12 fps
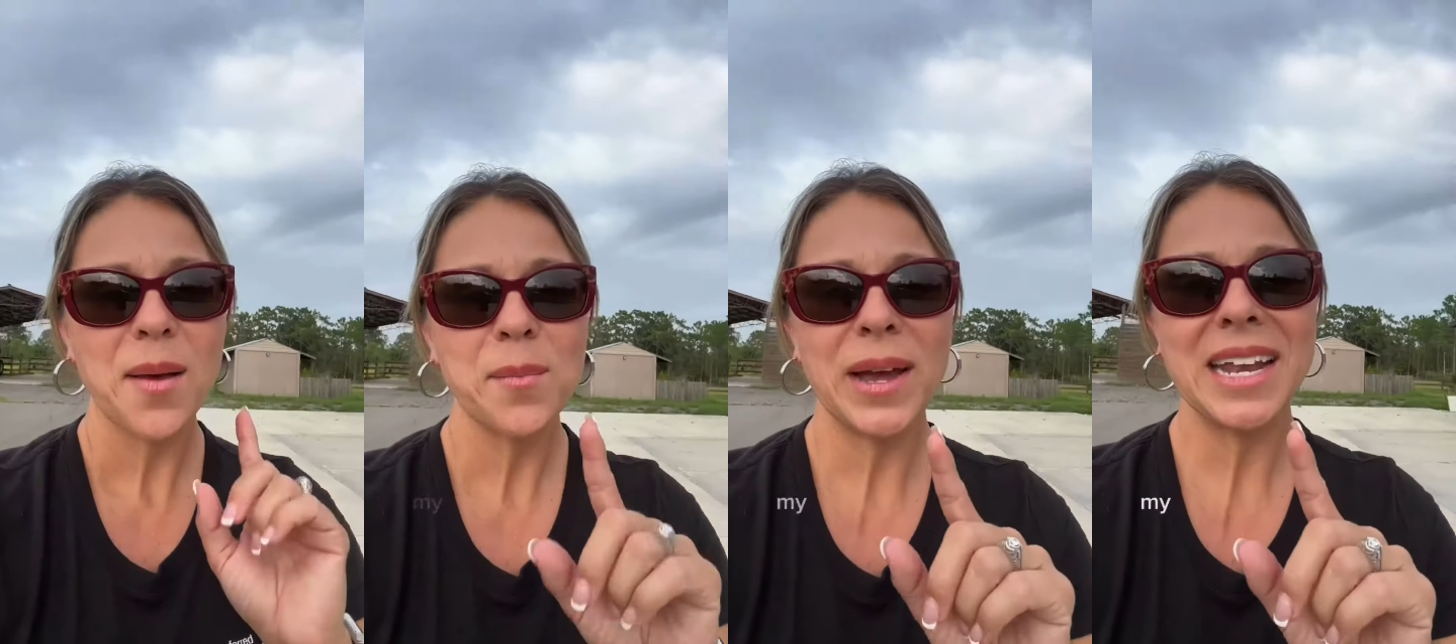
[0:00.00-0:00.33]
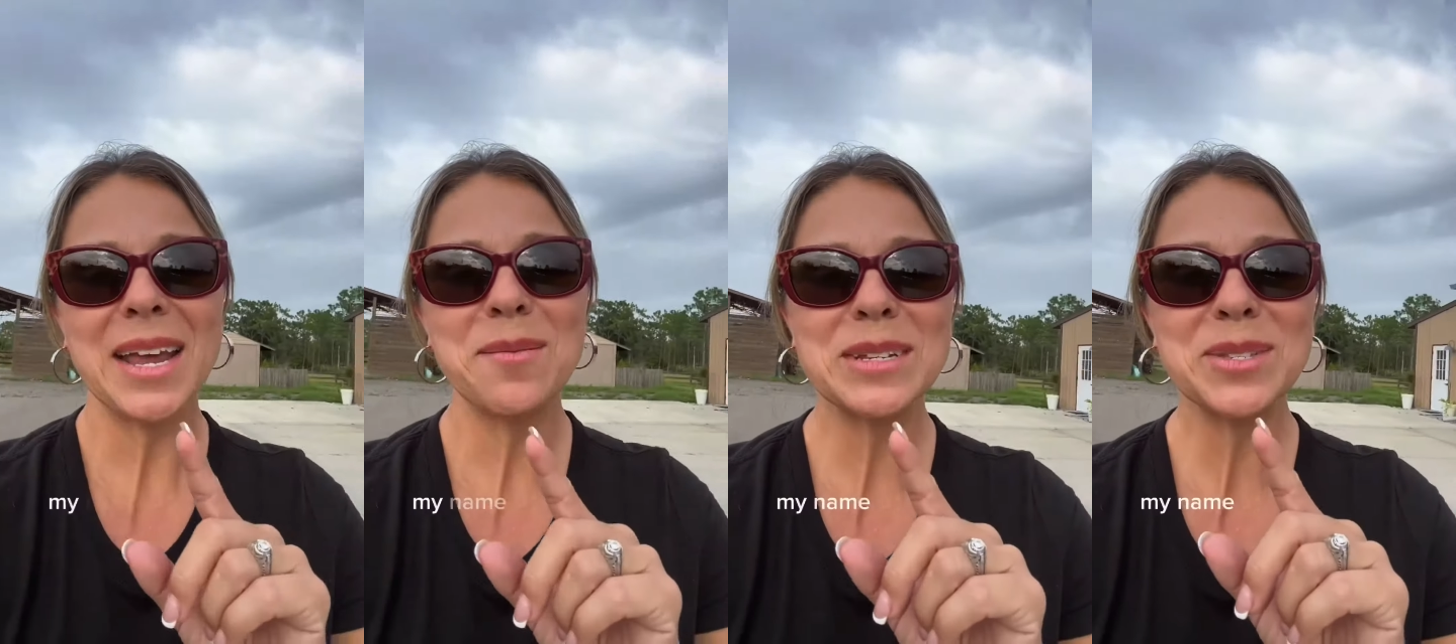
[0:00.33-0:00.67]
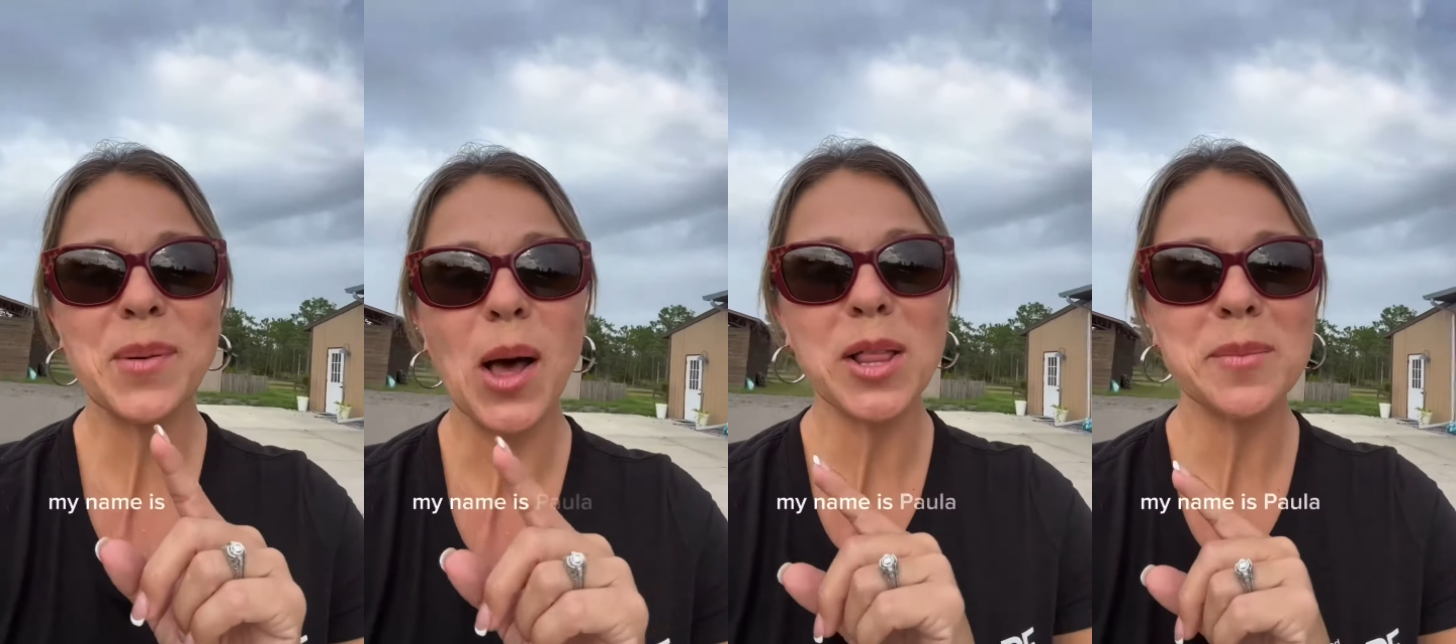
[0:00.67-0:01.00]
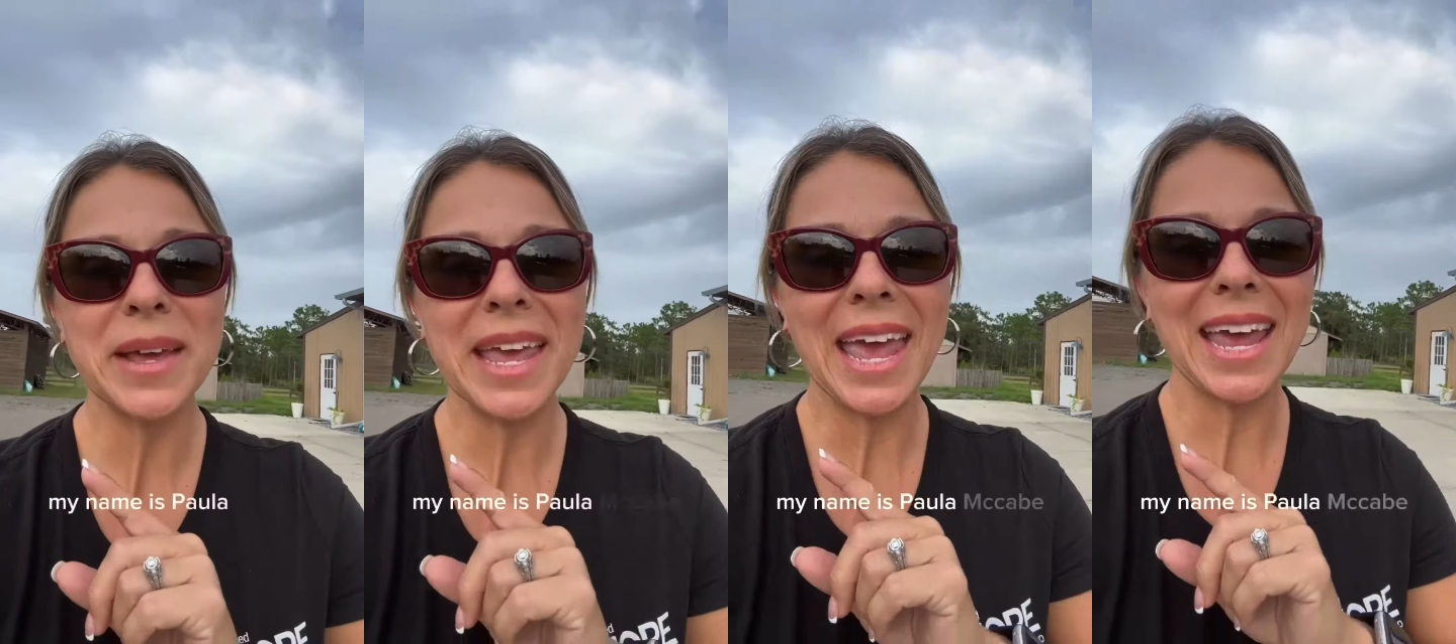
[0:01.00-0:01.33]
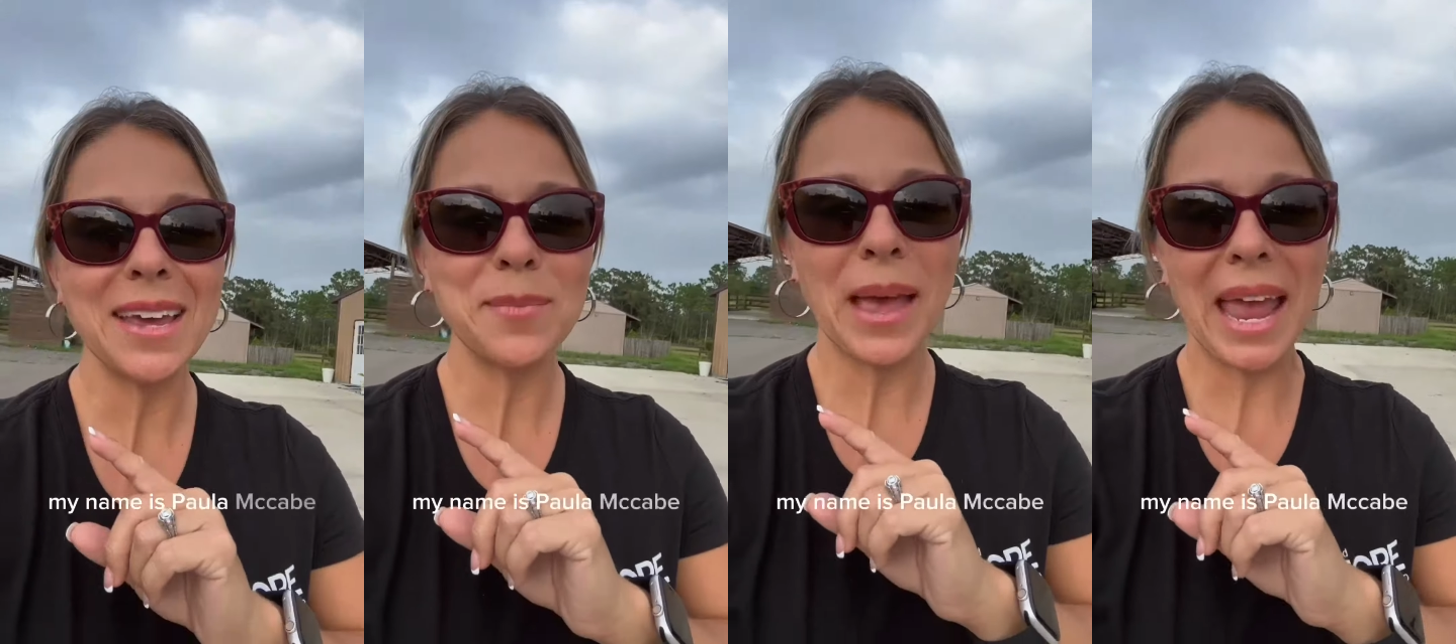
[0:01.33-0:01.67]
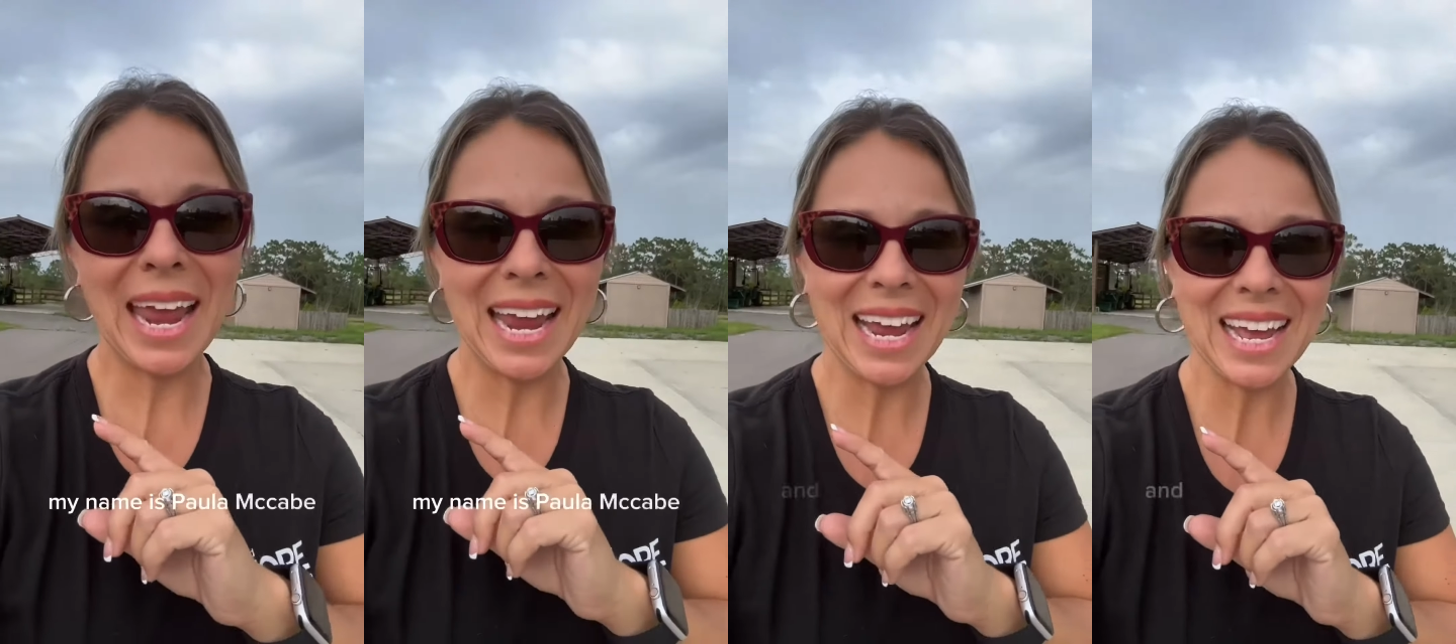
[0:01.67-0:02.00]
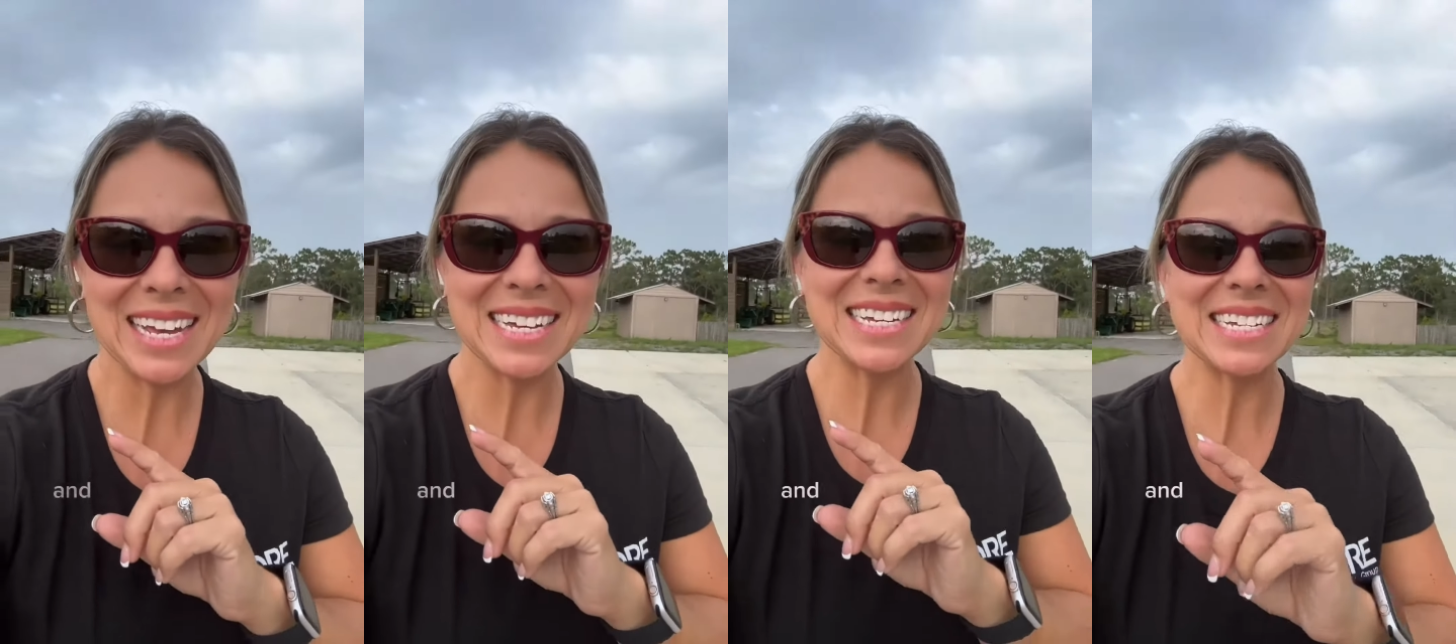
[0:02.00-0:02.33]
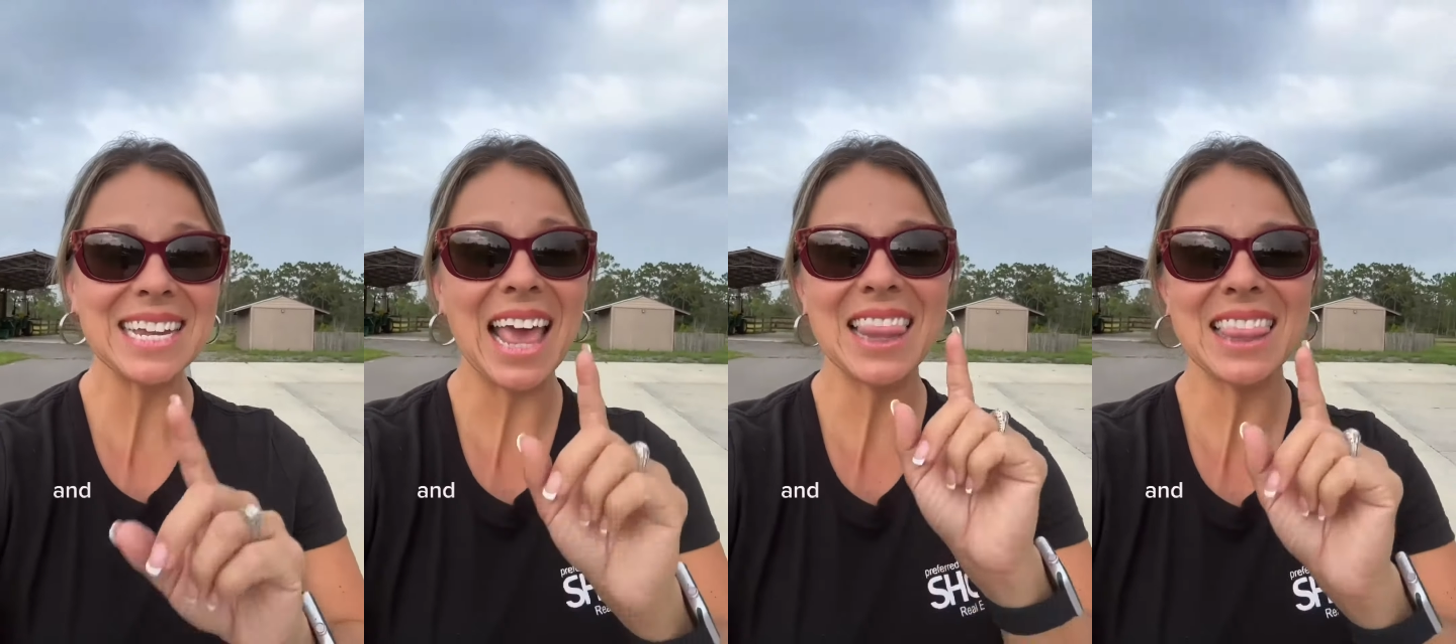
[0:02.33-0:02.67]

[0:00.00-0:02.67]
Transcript: My name is Paula McCabe and